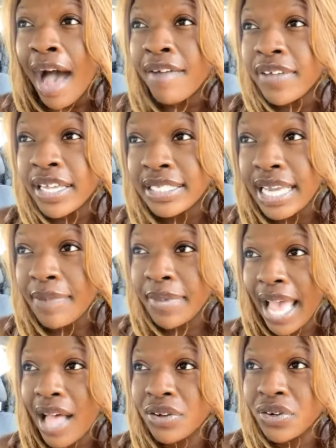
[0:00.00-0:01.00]
have a
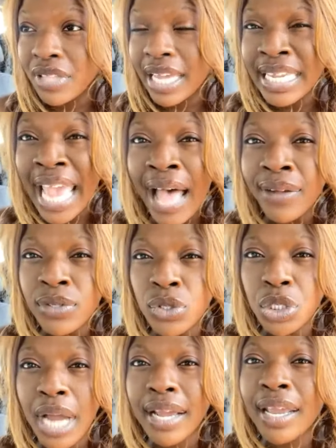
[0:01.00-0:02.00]
damn calendar. Like
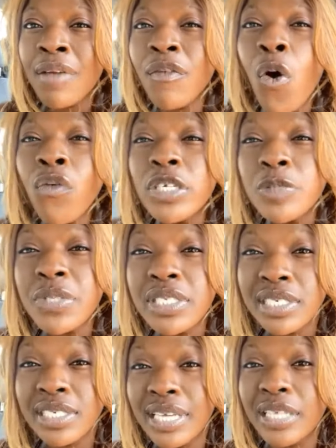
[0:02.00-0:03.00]
calendar tracking, I've always
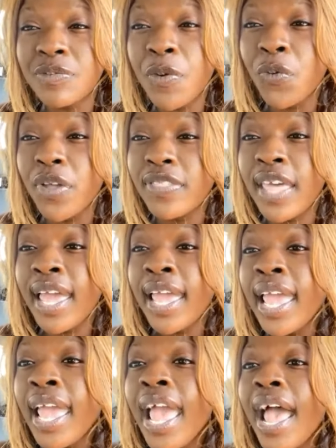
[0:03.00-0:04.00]
been successful with
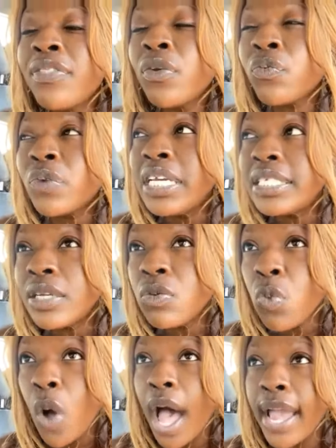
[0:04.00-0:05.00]
it. And the
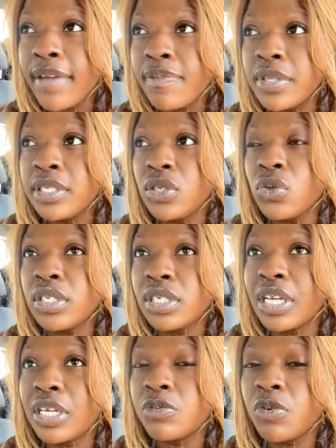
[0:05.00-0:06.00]
reason why I've been so
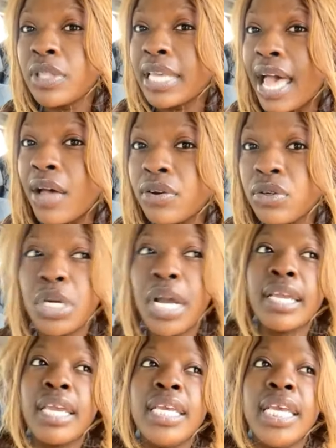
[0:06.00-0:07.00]
successful with calendar
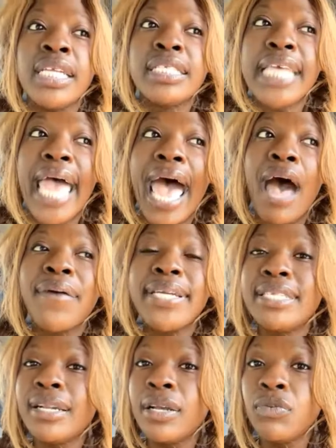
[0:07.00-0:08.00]
tracking, it's
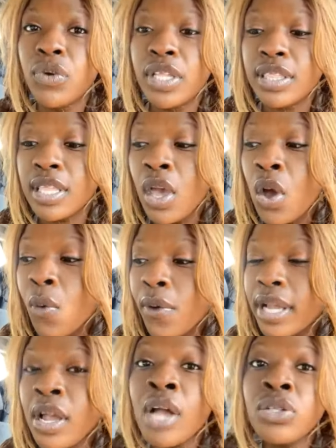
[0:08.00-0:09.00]
how I did it with
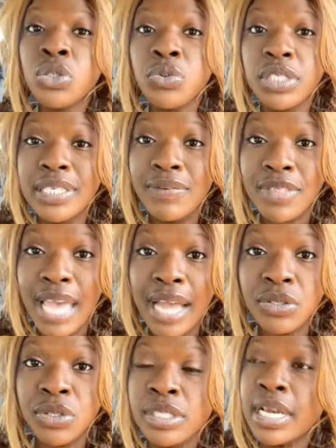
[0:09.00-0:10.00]
when I got into routine
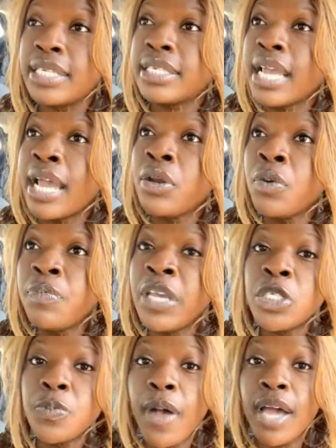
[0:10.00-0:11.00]
with exercising. I know
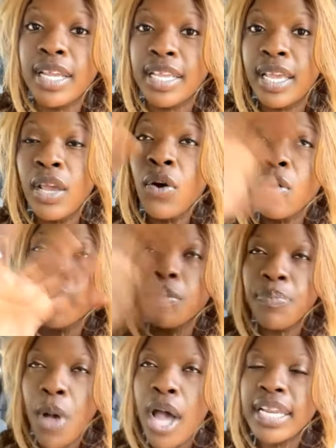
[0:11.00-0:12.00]
Beachbody
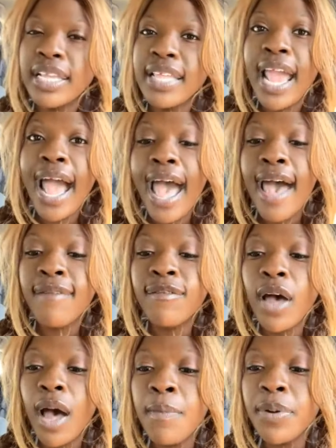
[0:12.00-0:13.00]
or Body, they
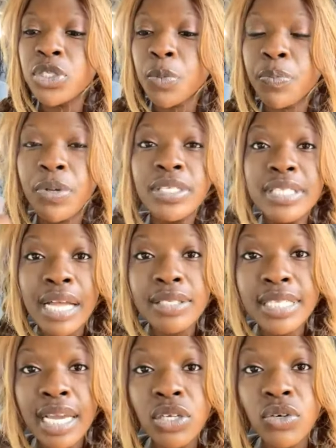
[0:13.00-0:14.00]
have a bunch of
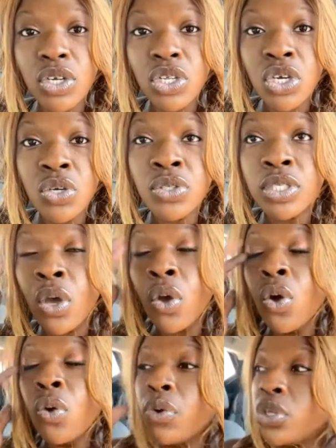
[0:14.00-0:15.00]
printouts that you can
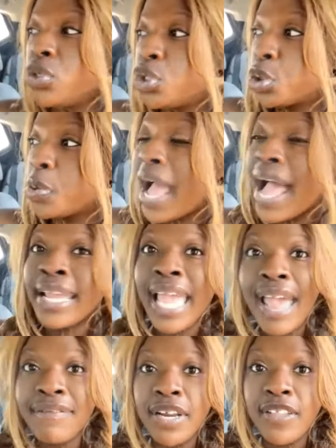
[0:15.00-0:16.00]
use where you
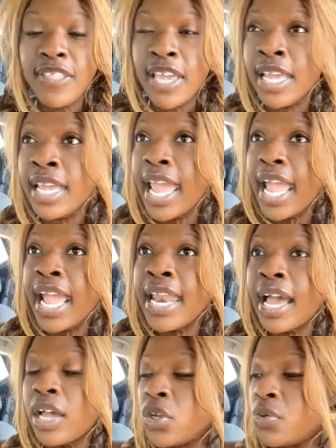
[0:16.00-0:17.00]
track everything
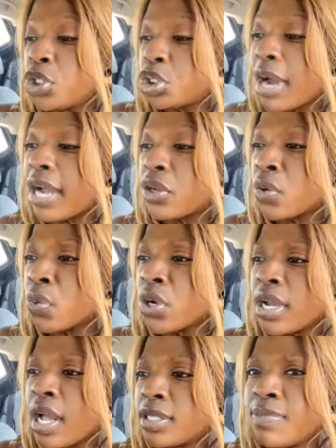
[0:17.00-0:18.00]
and you would track your
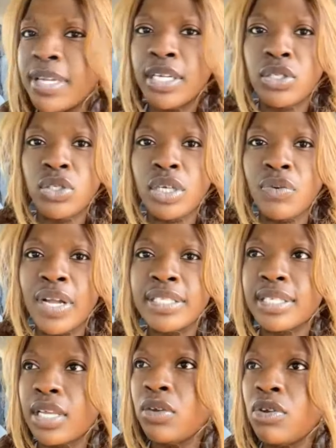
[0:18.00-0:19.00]
workouts Monday, Tuesday,
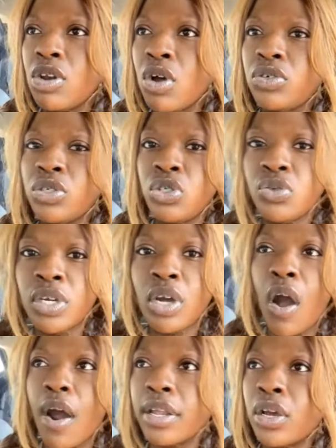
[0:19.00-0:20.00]
Wednesday. You know you're
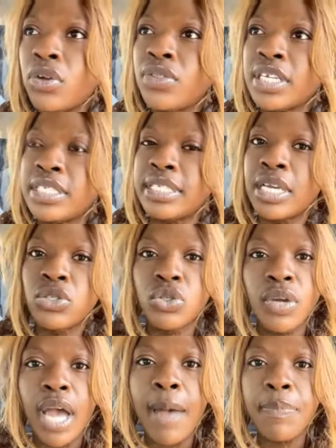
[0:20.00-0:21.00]
doing cardio this day,
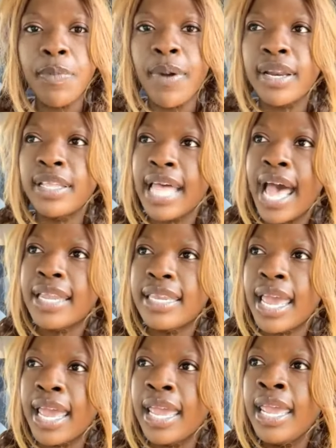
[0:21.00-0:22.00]
you're doing upper body
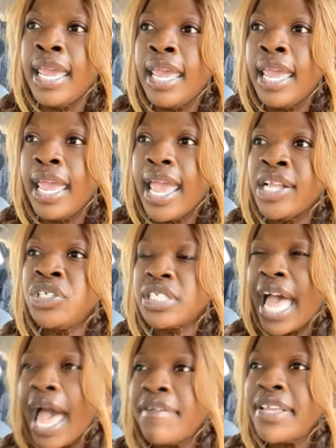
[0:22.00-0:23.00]
that day. And
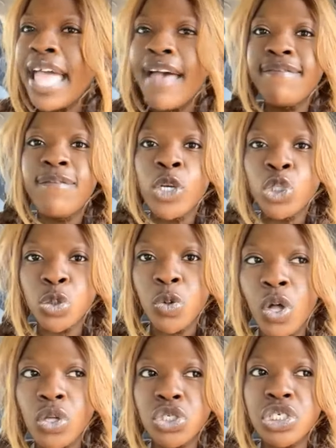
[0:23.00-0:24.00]
just having that
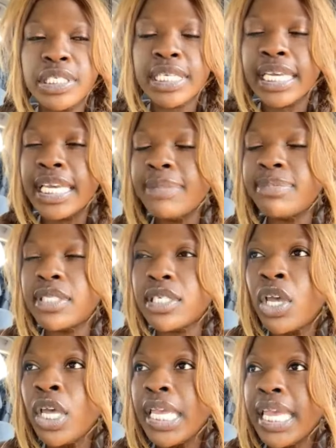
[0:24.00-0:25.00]
visual just
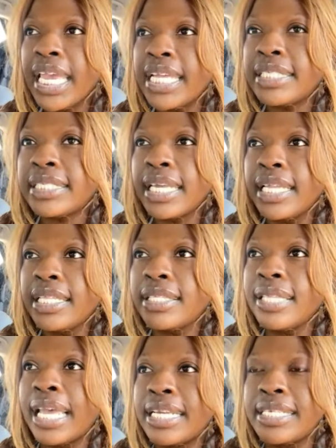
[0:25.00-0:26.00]
keeps it's
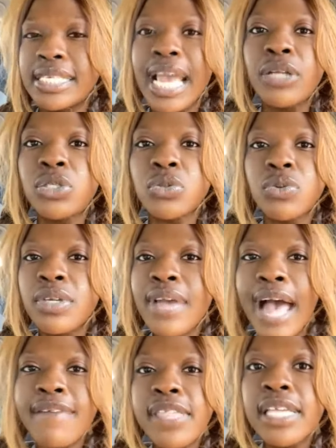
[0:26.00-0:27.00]
like scheduled.
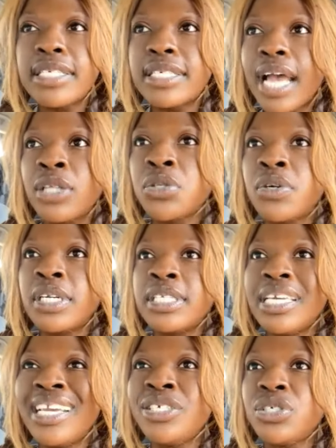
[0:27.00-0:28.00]
When you have things
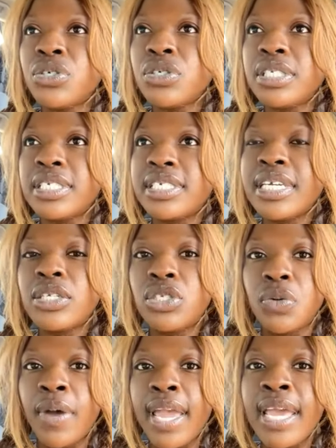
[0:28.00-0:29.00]
scheduled, it's easier to
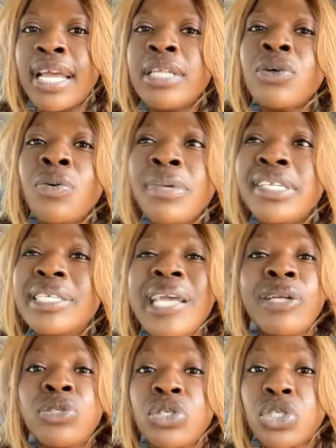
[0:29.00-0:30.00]
stick to it. And I don't mean
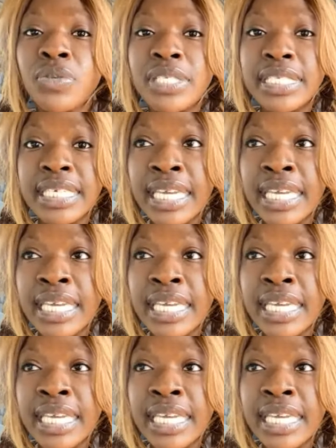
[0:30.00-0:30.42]
scheduled to a